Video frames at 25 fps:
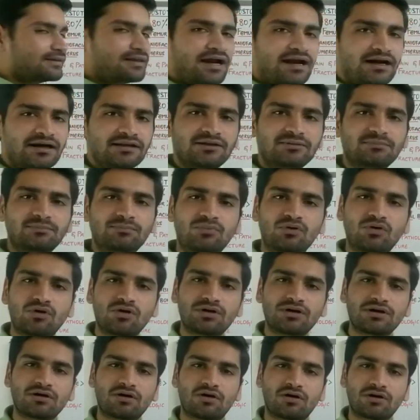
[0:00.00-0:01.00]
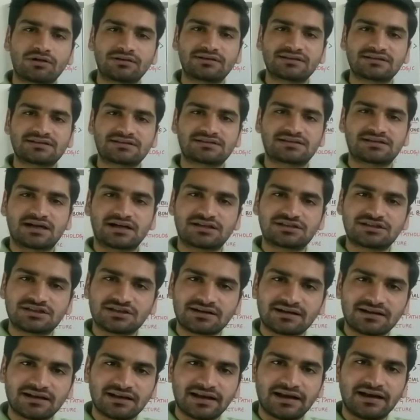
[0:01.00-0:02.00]
that, the bone or the
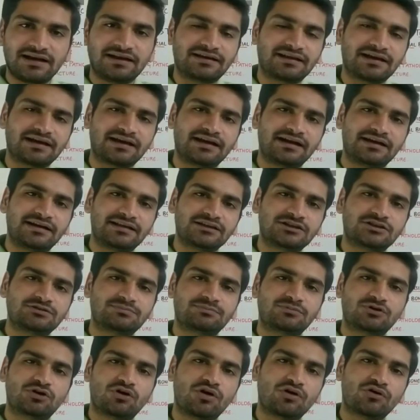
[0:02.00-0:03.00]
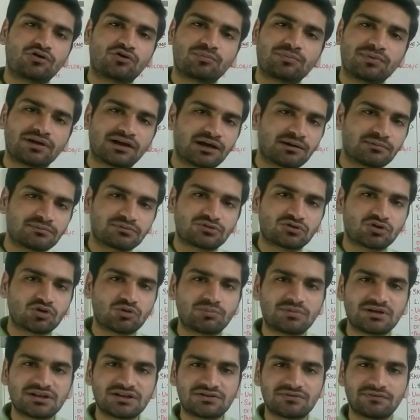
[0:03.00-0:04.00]
structural integrity is going to become
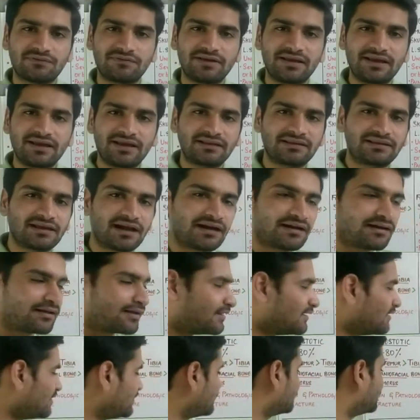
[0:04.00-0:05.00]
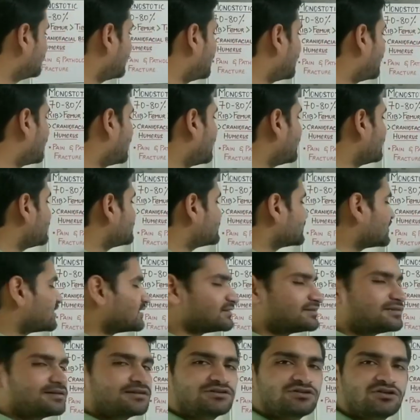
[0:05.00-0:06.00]
so much weak that there are
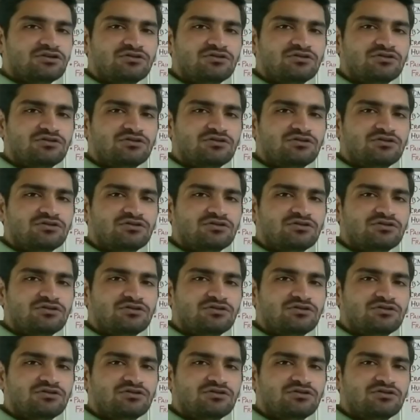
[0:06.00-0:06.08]
chances